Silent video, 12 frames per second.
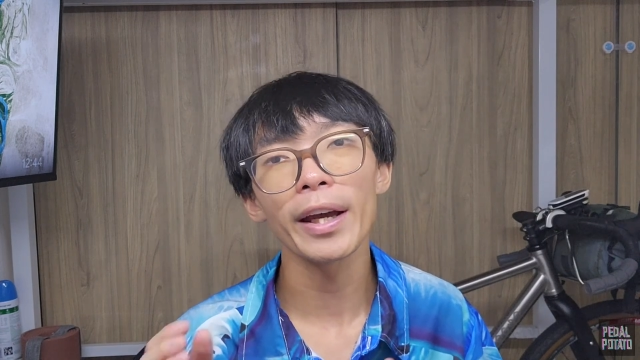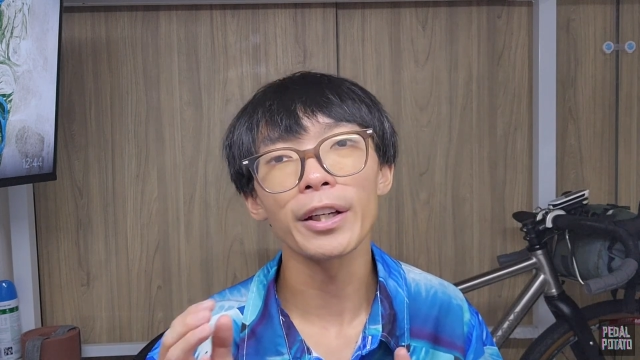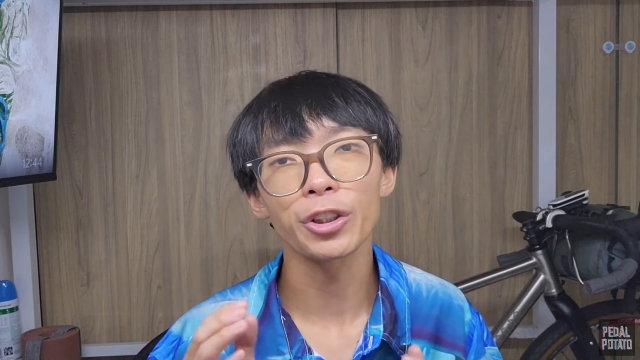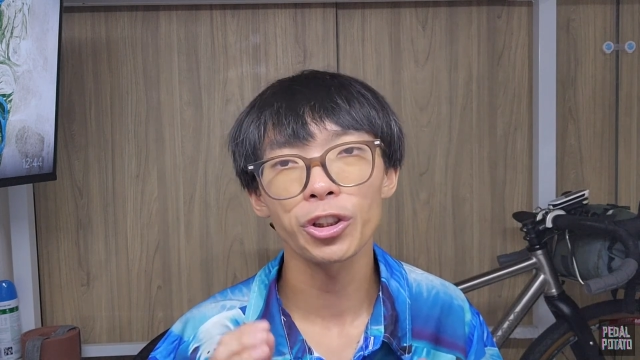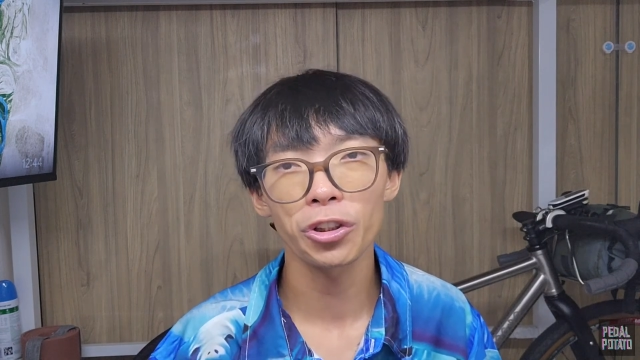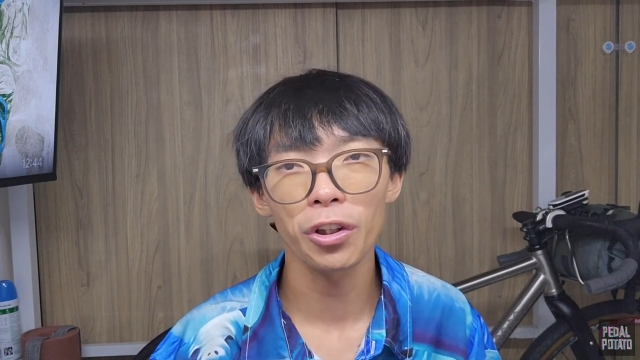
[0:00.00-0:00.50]

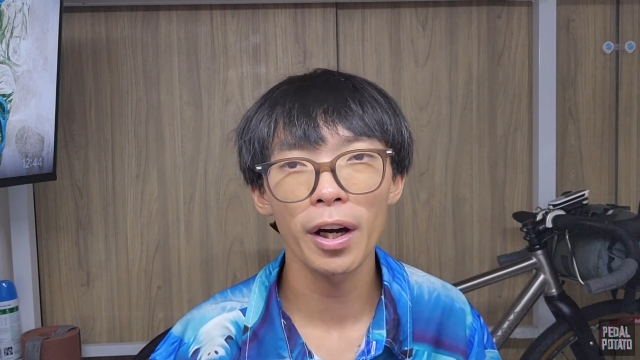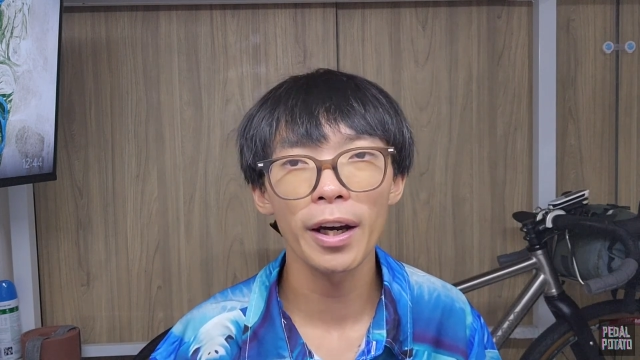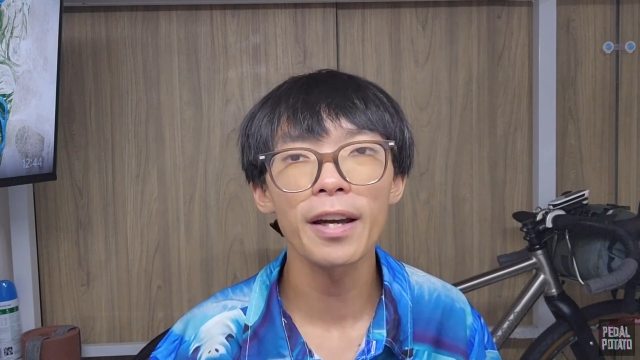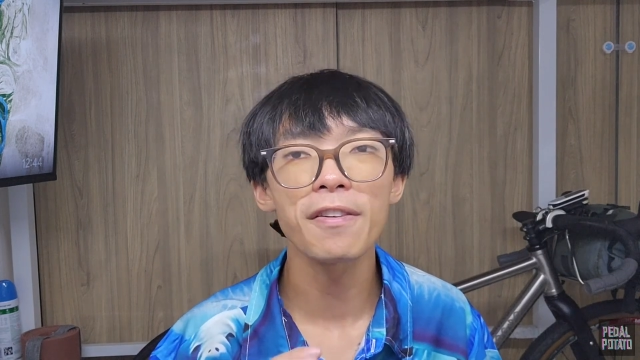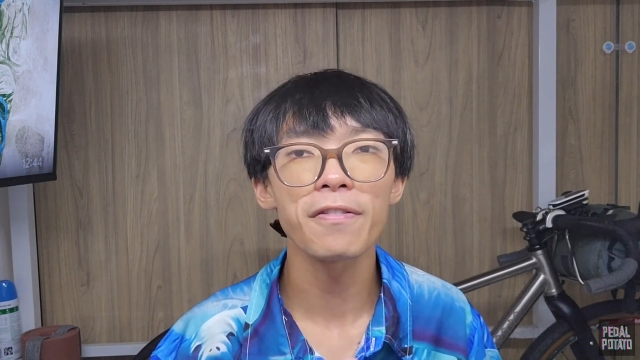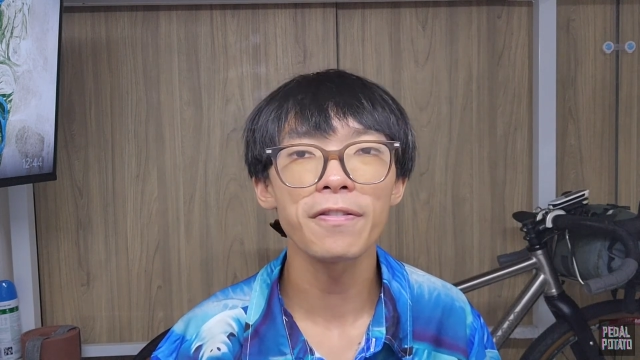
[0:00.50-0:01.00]
and try
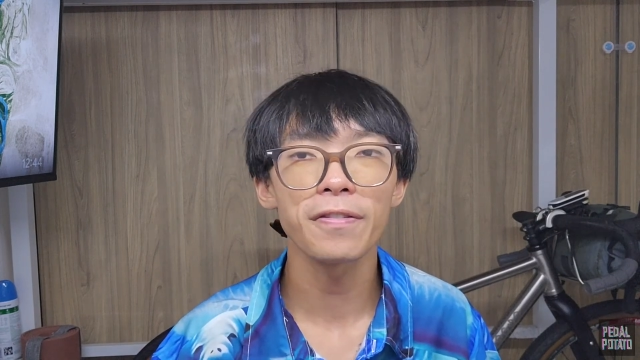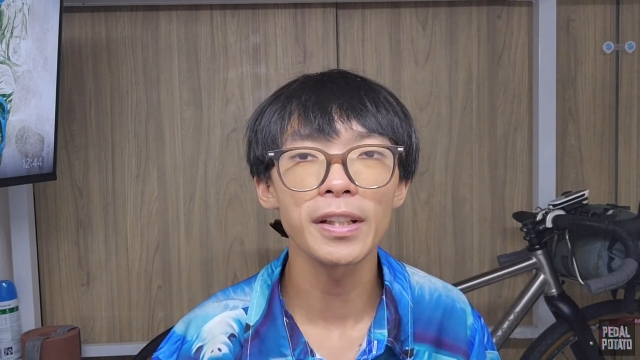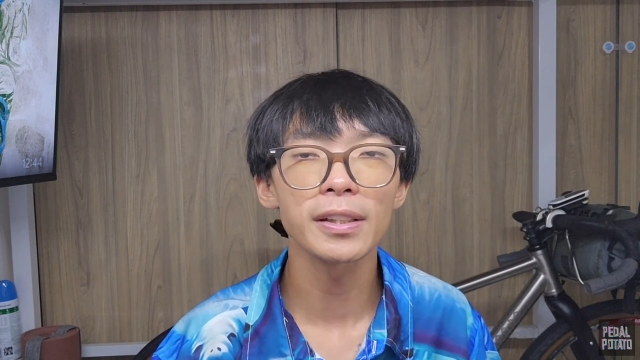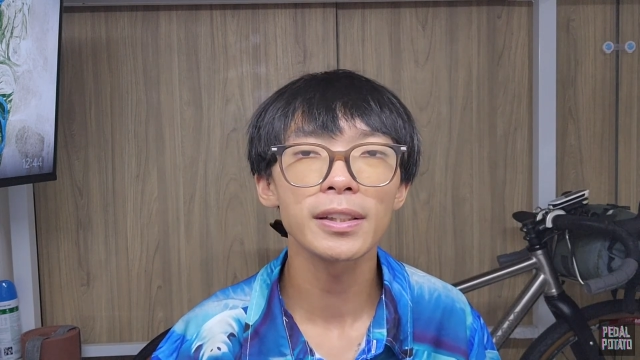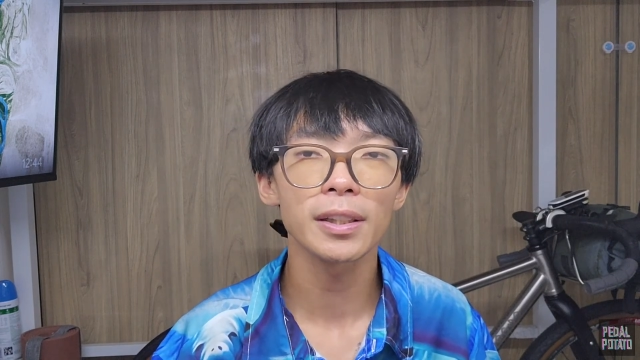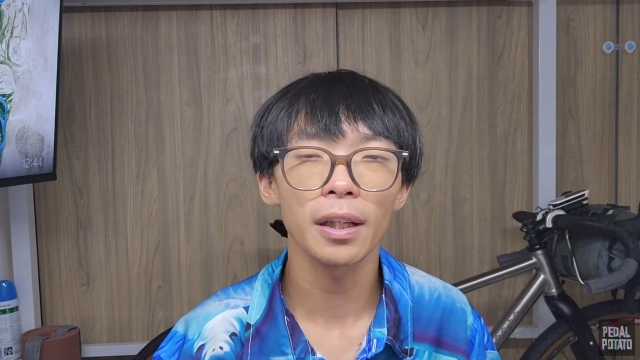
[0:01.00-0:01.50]
and
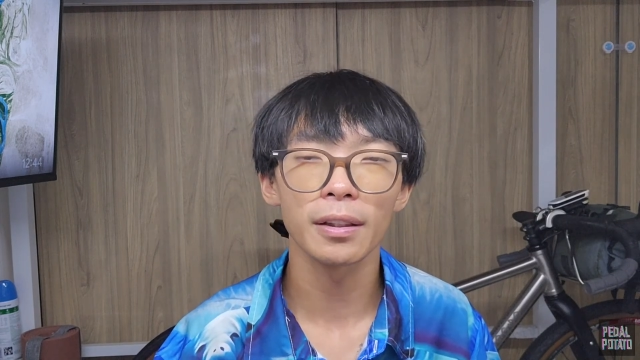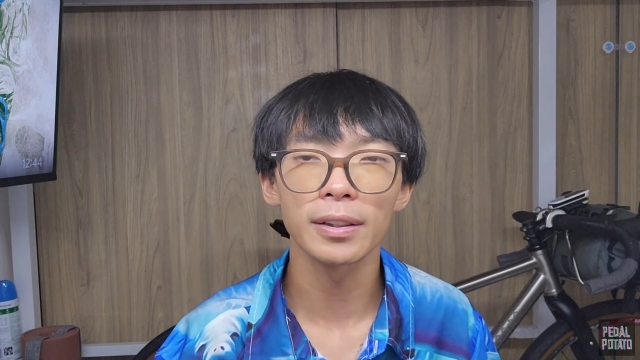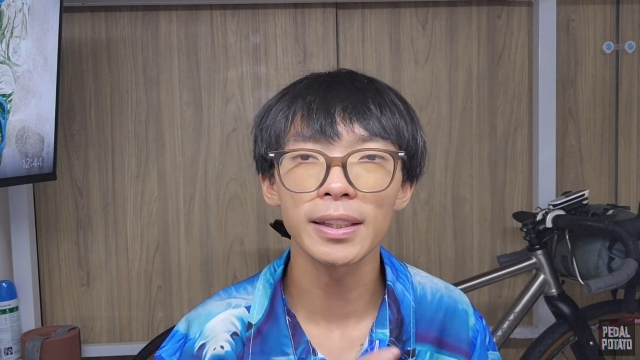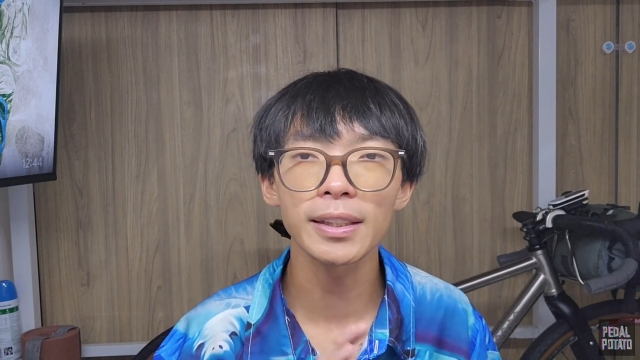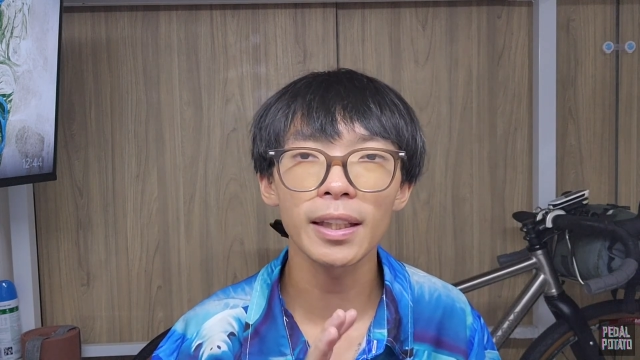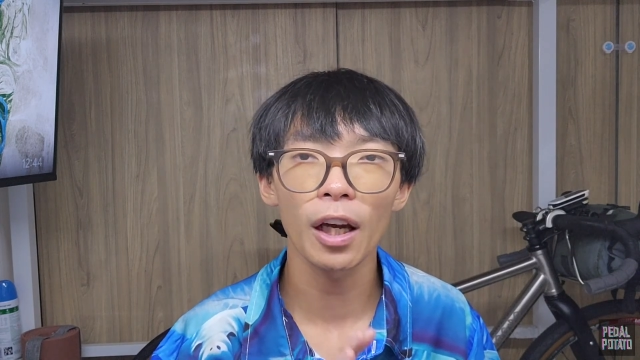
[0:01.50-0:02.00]
fit some of
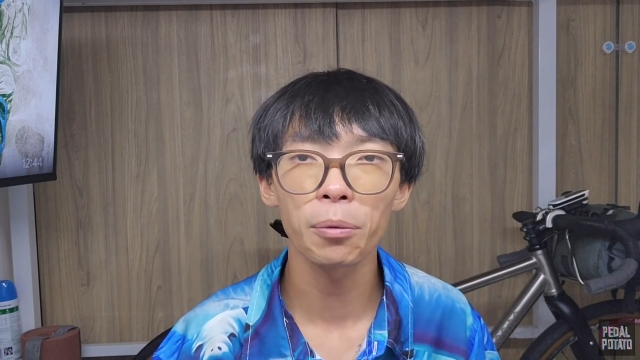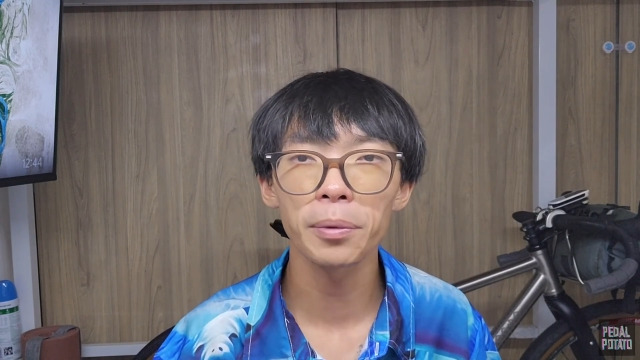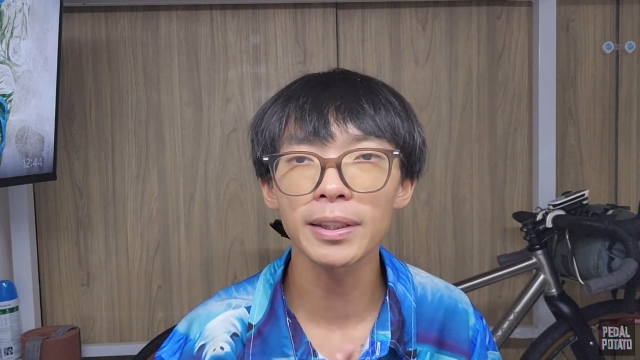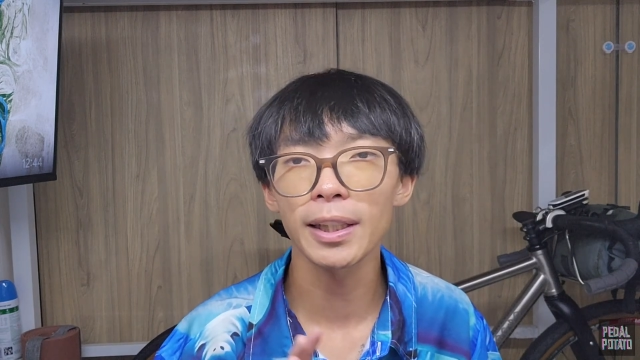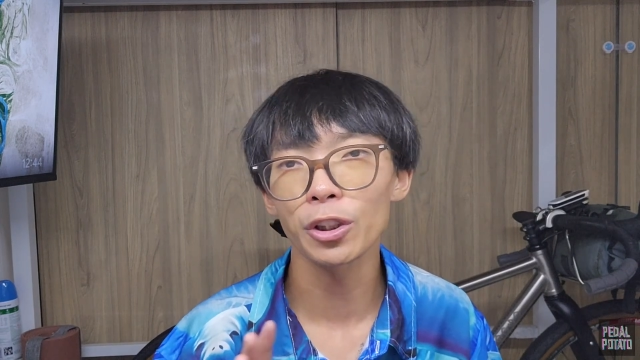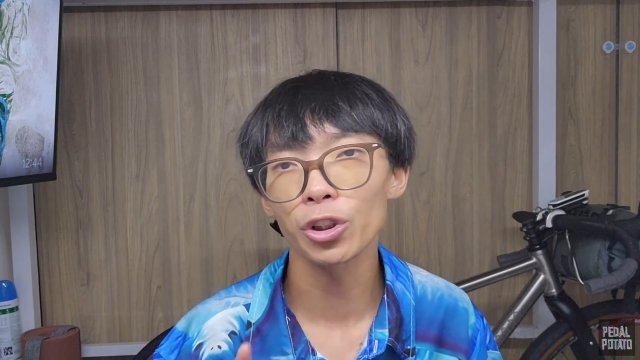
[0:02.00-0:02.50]
these
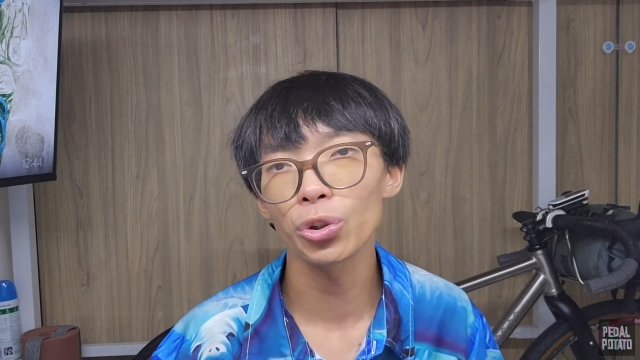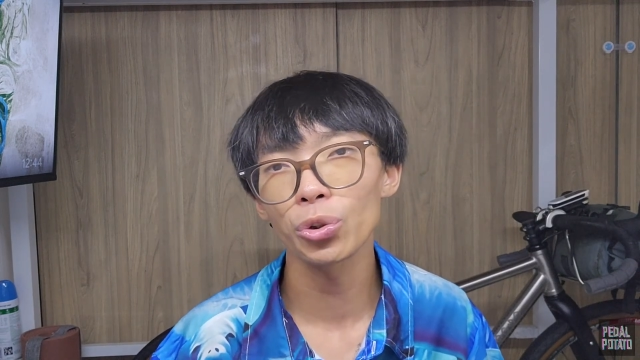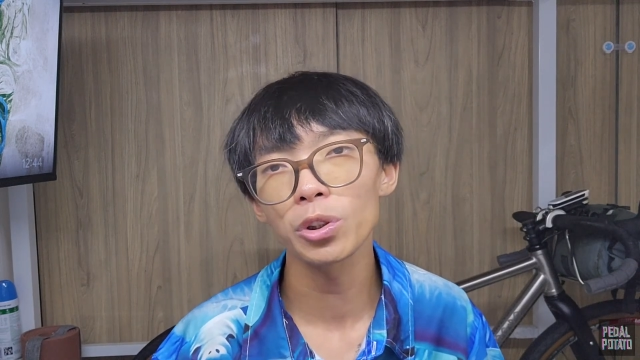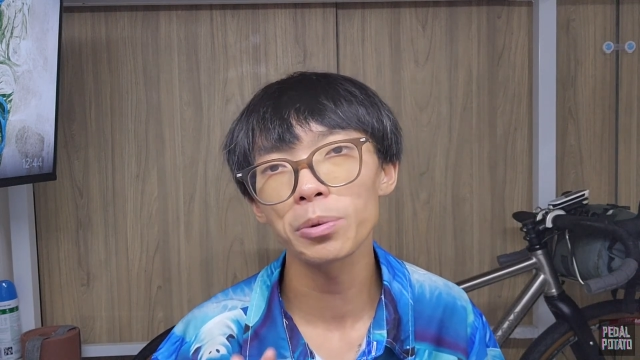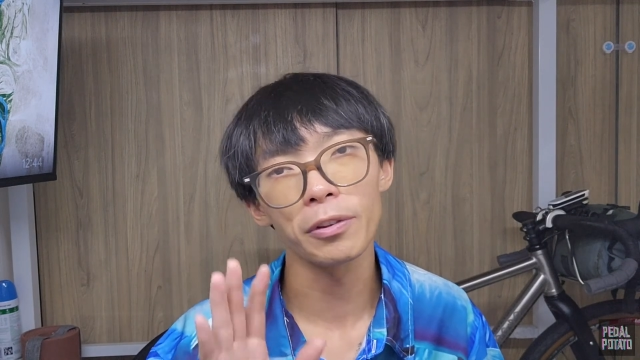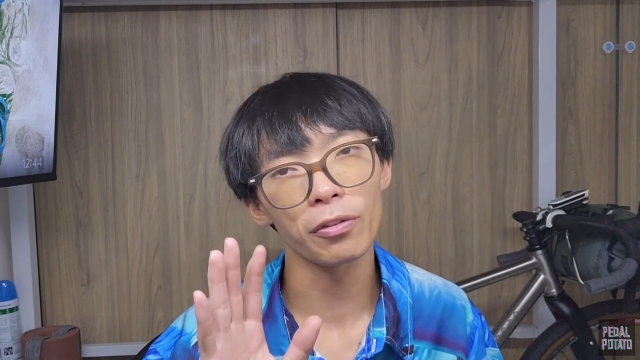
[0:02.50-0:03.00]
helmets and
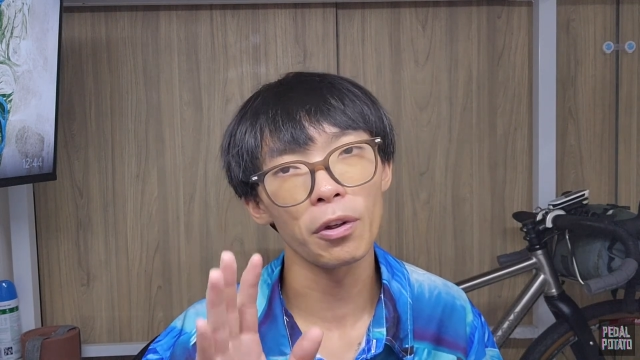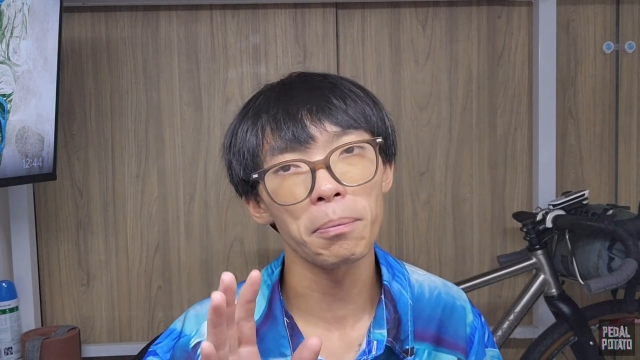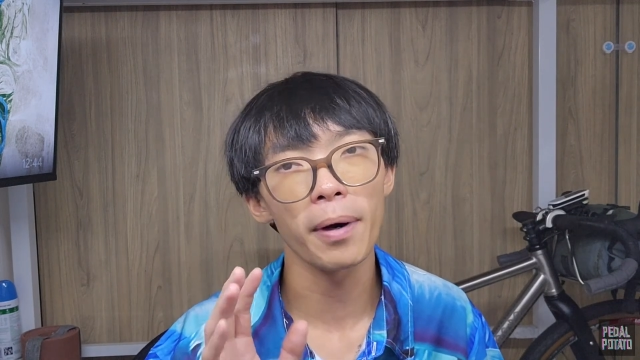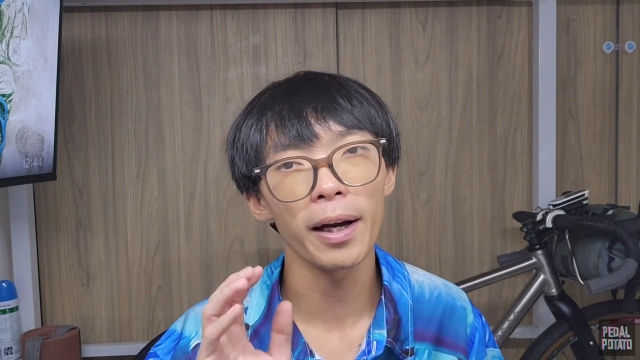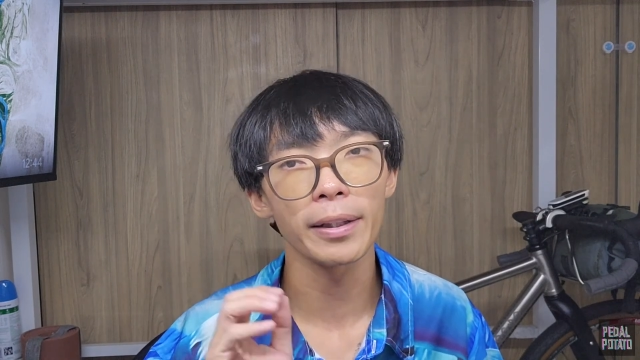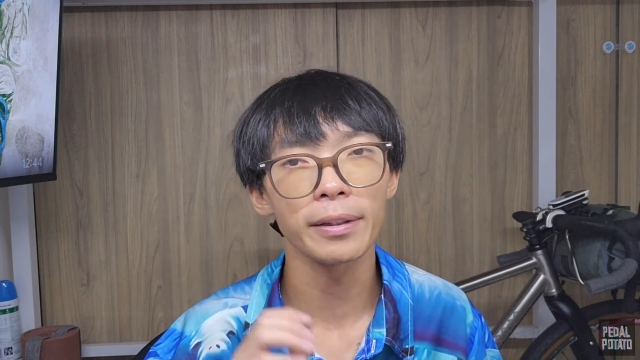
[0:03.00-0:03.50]
shoes before
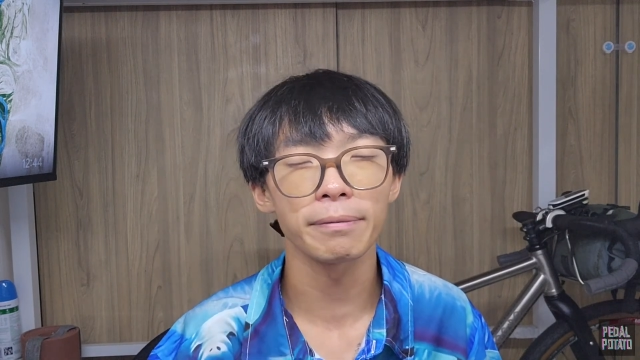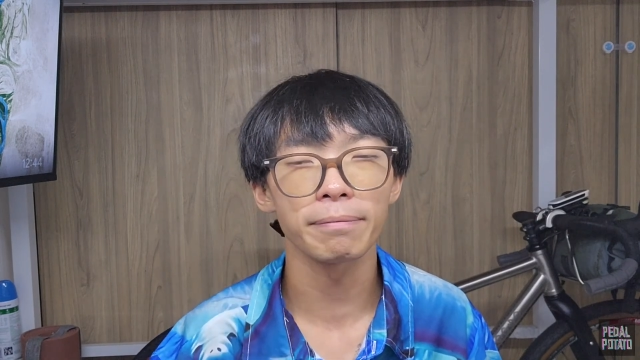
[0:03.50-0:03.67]
buying.